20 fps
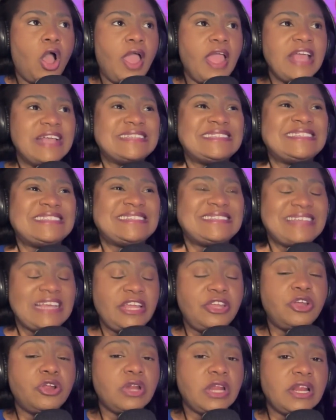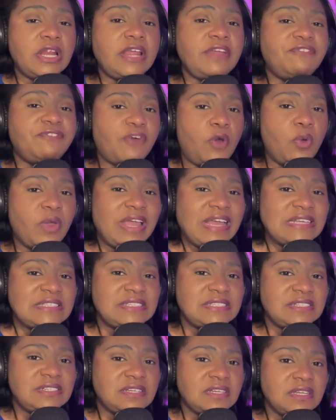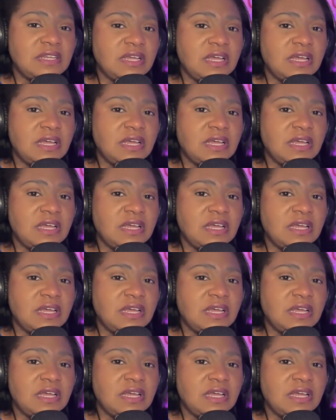is singularly focused